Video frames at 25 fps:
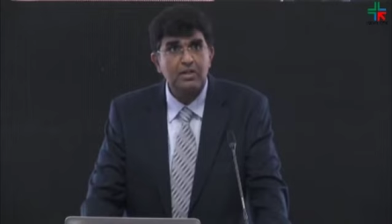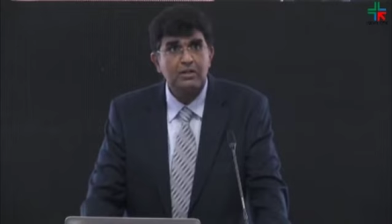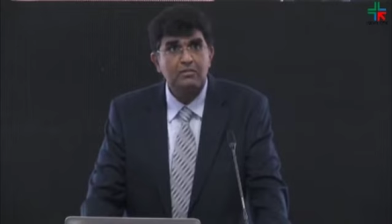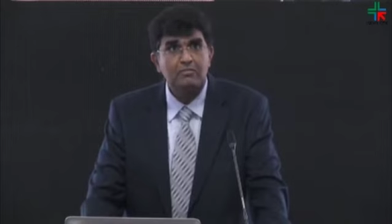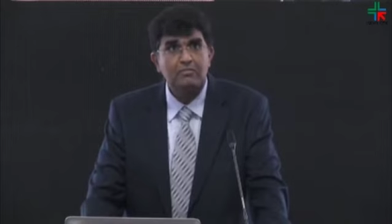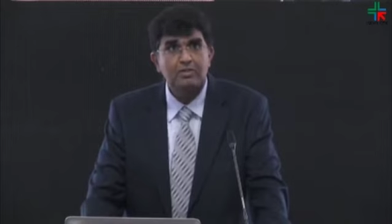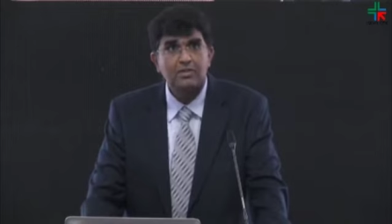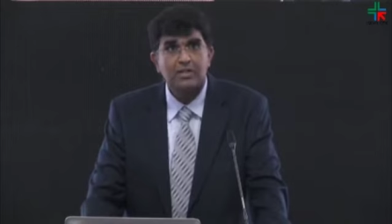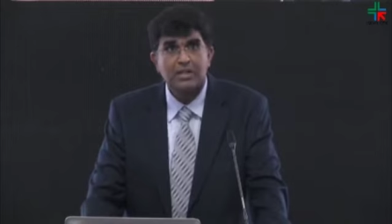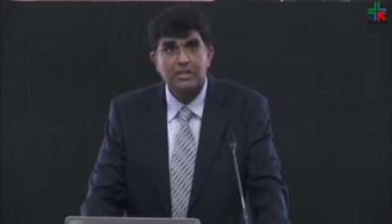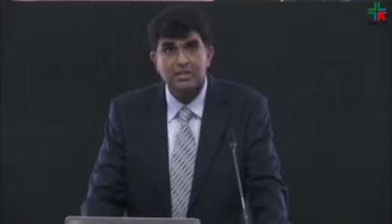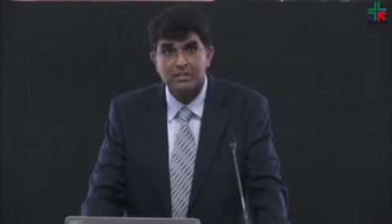
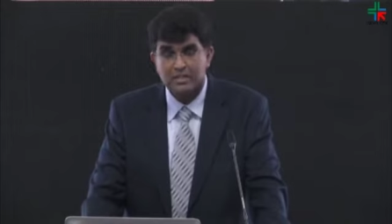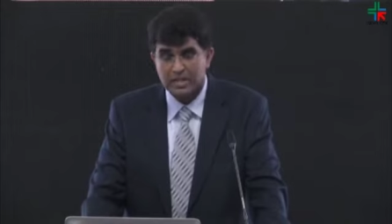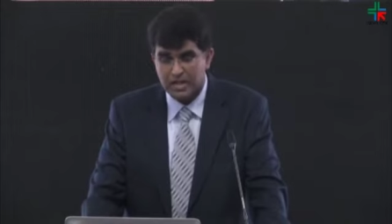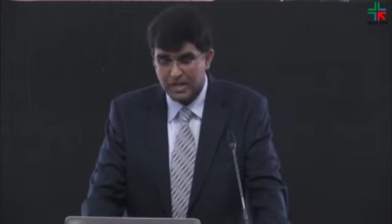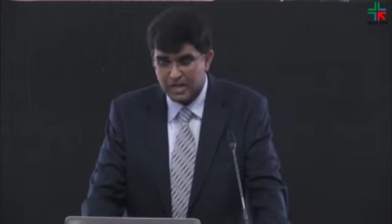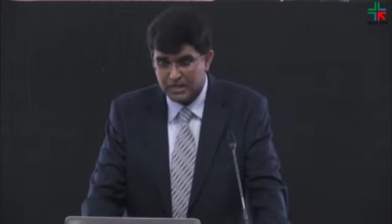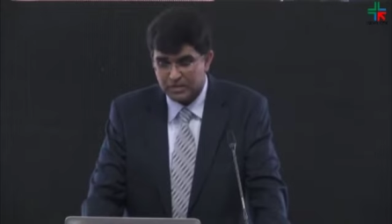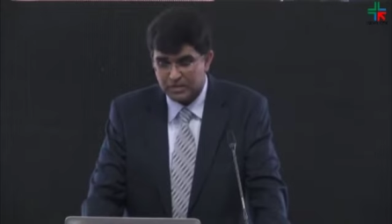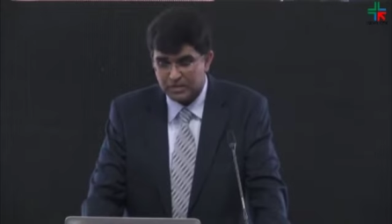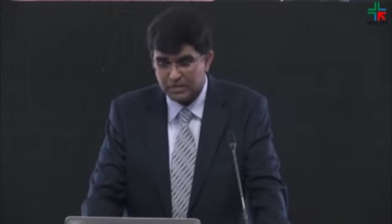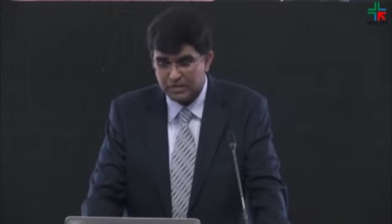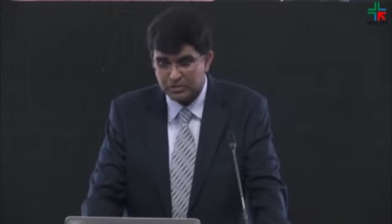with
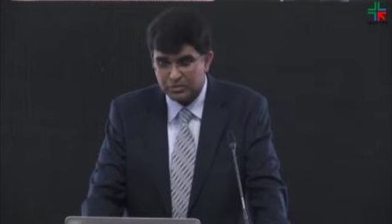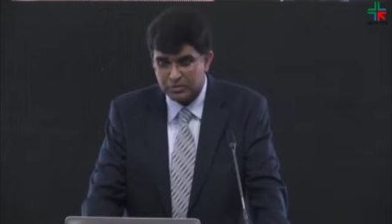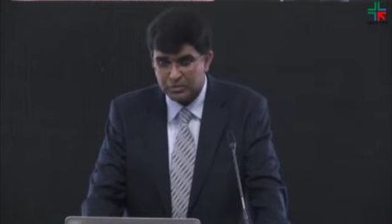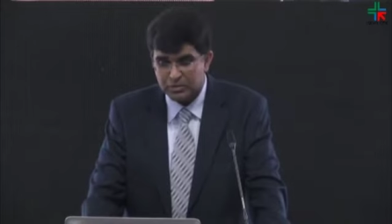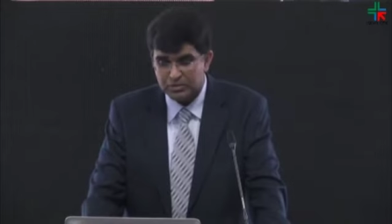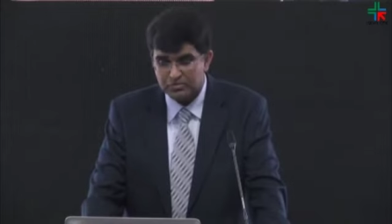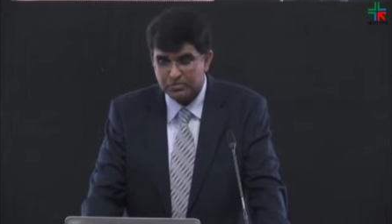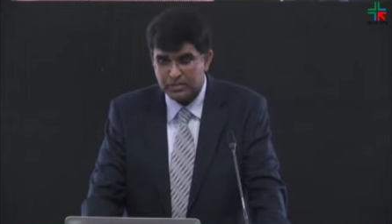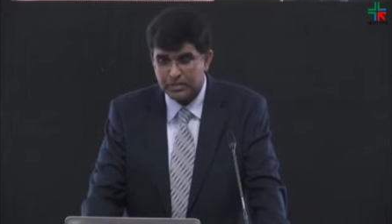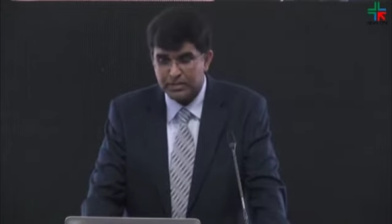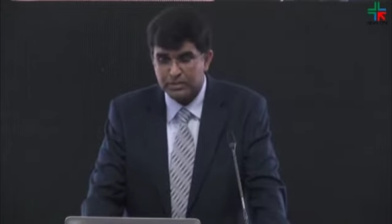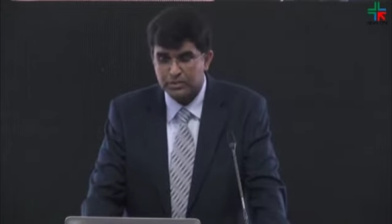another
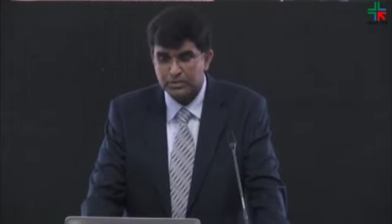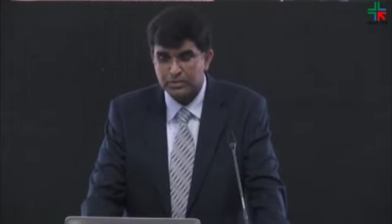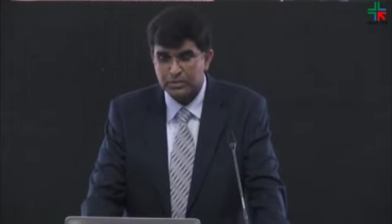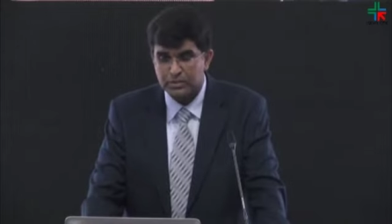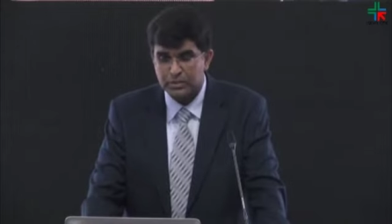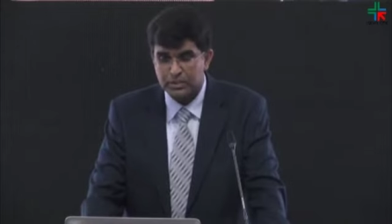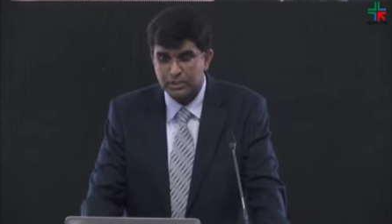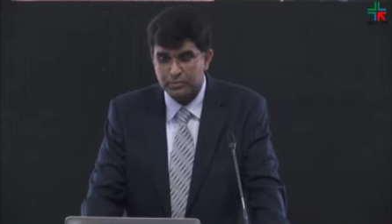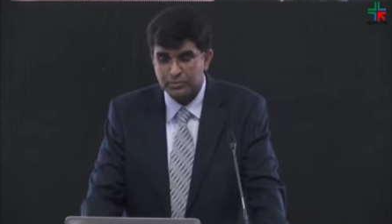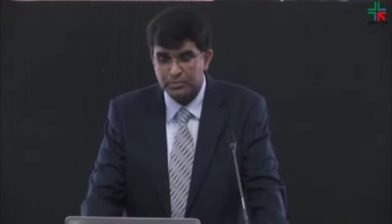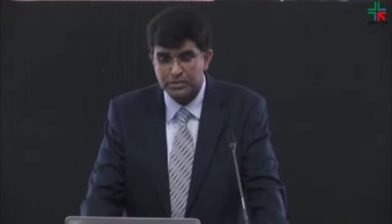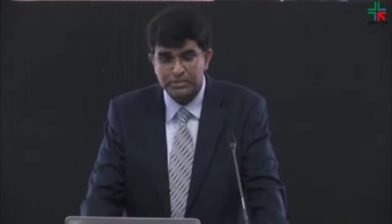25 to
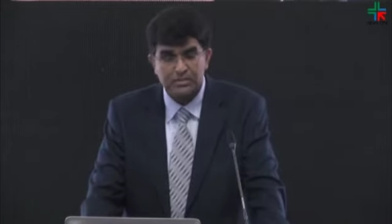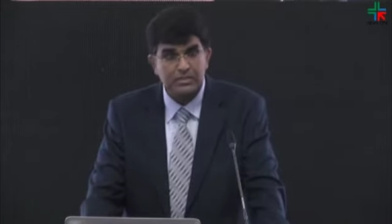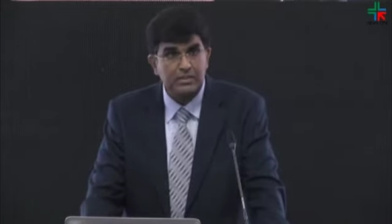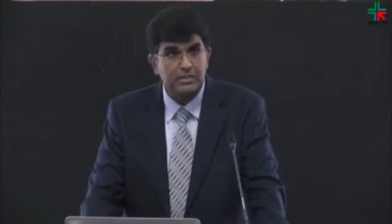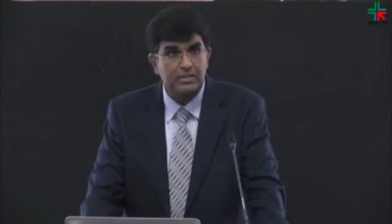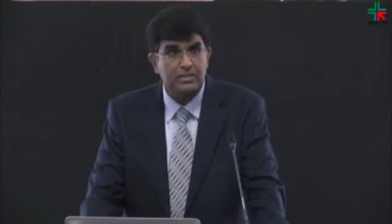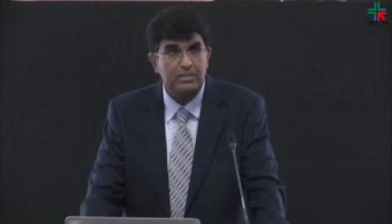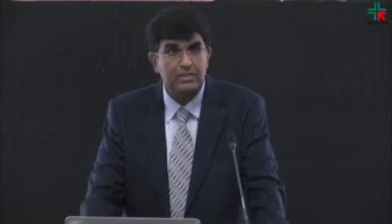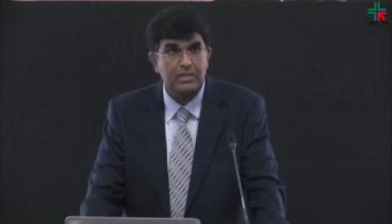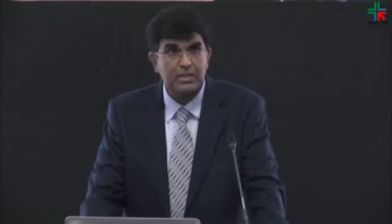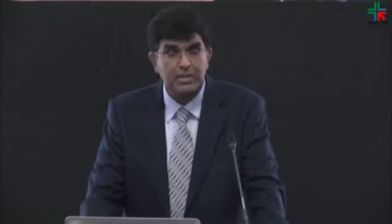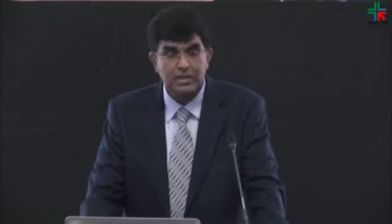30%
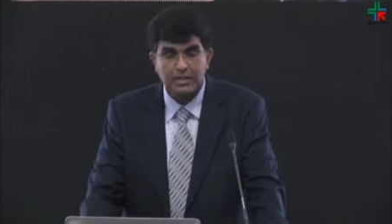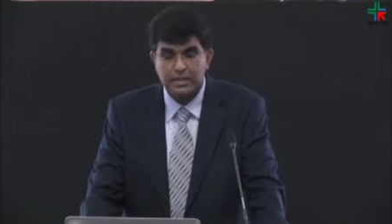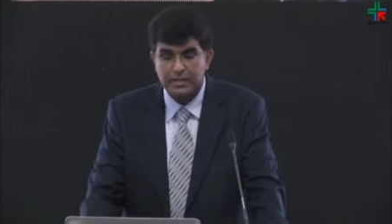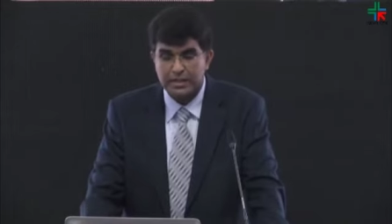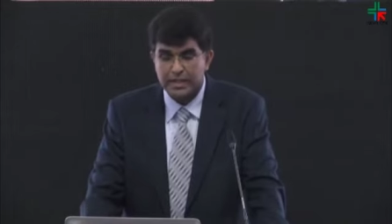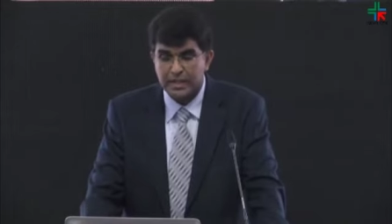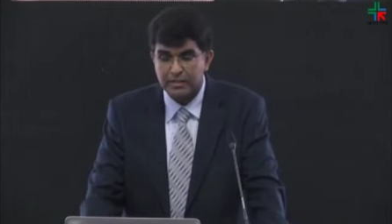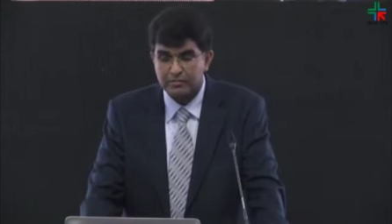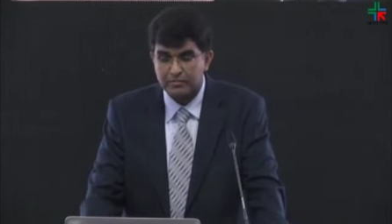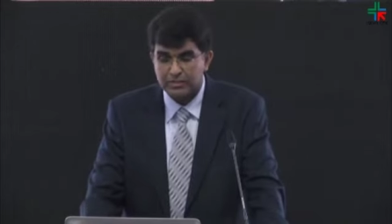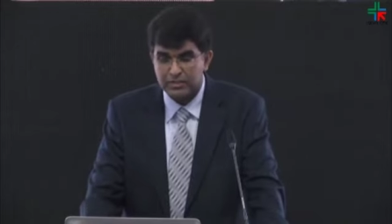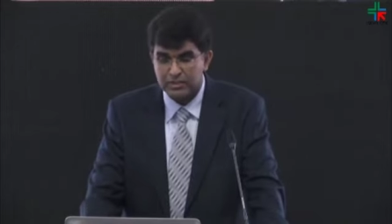
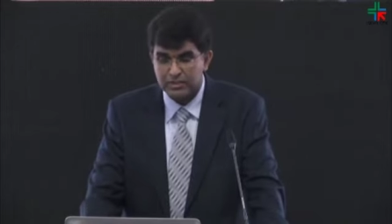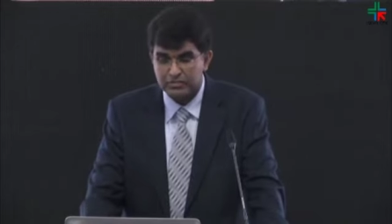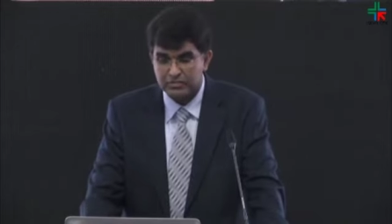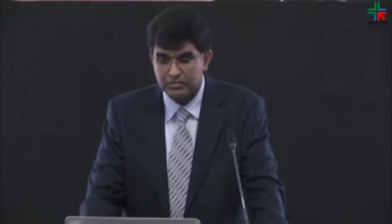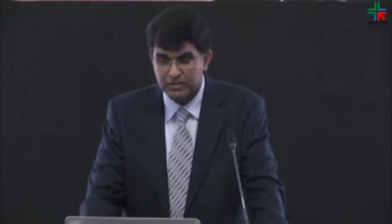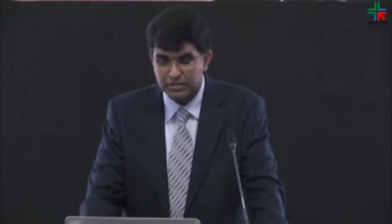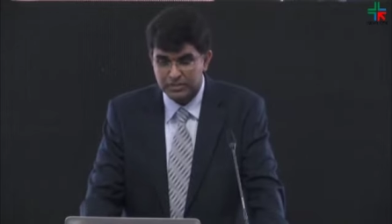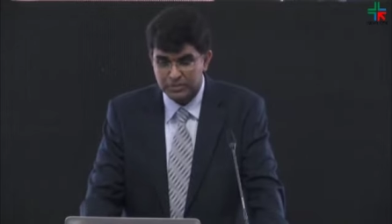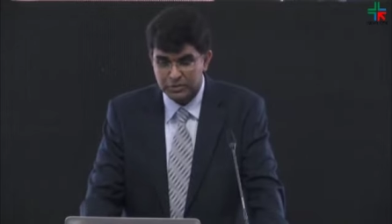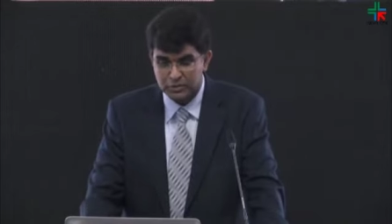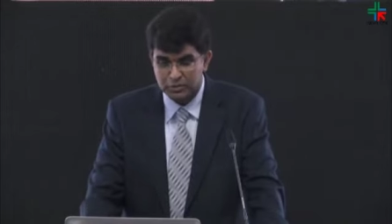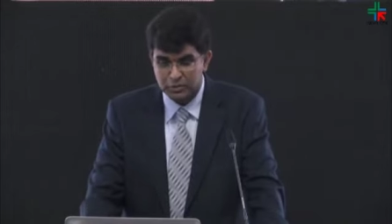dying within
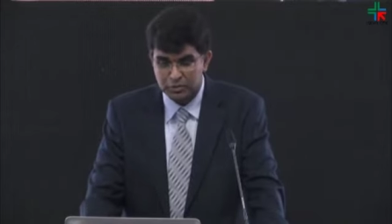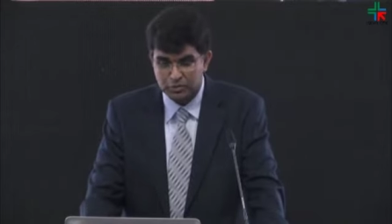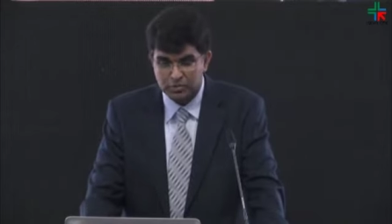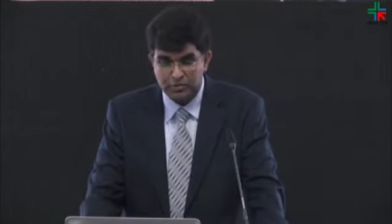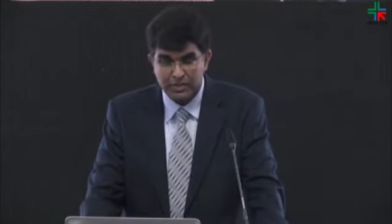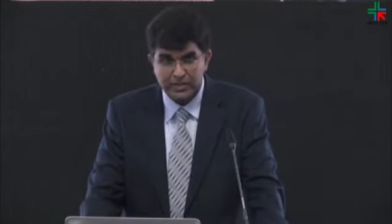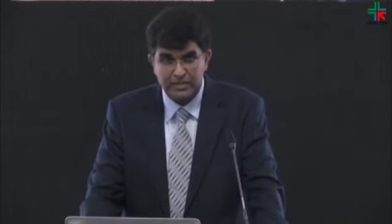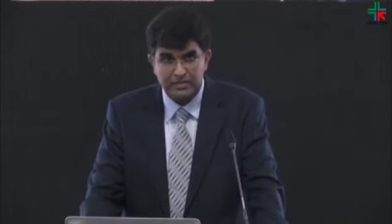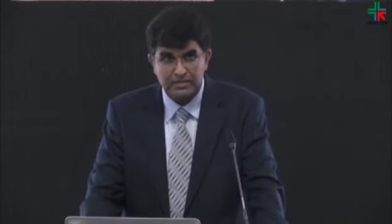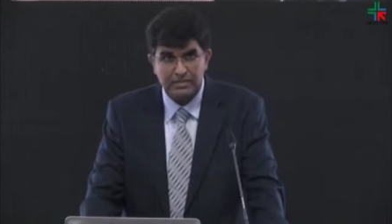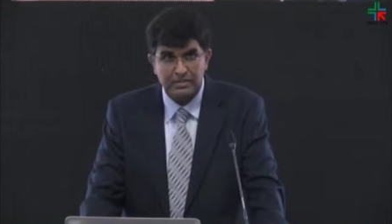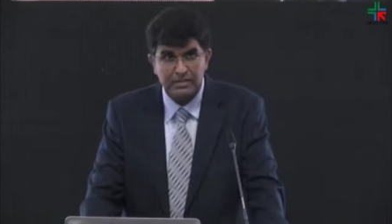first 2
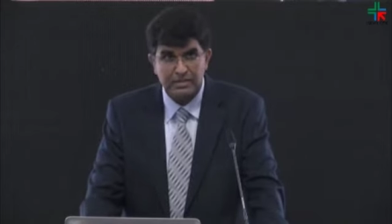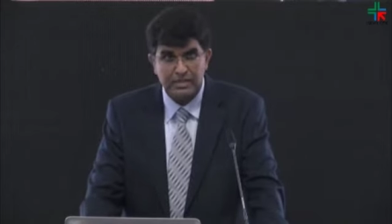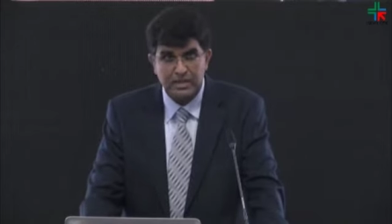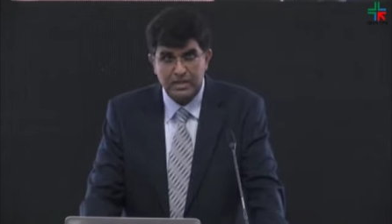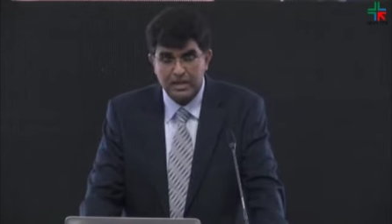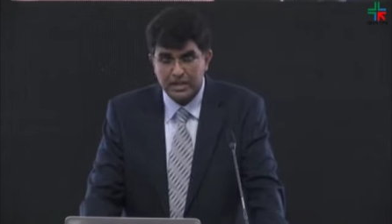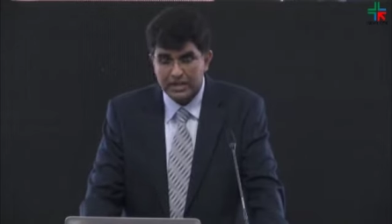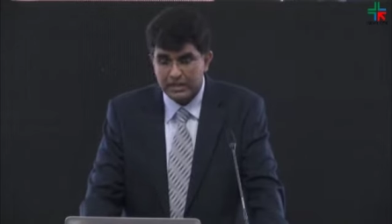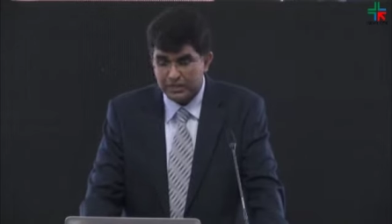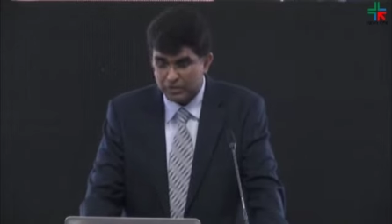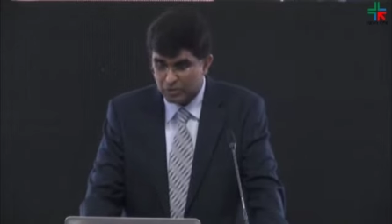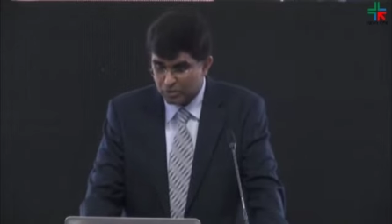weeks.
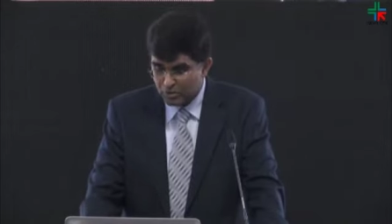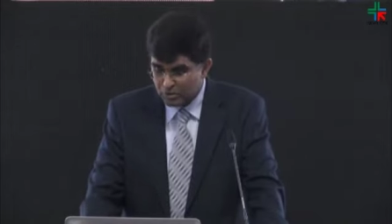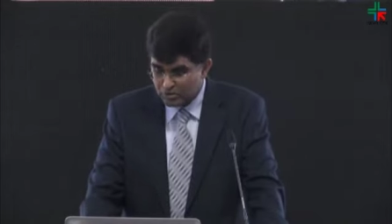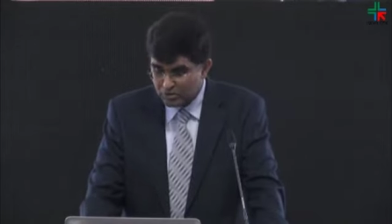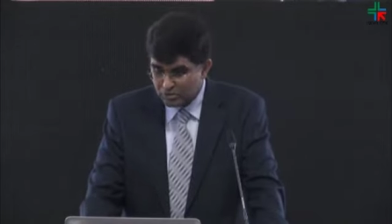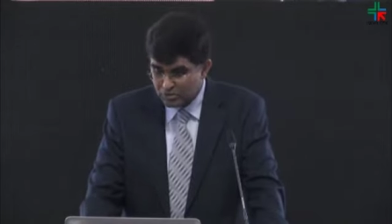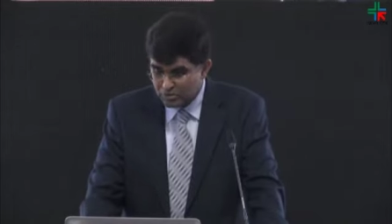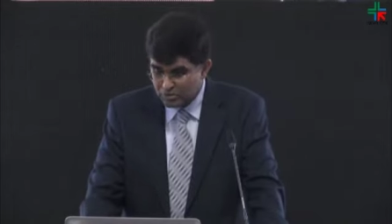And in those who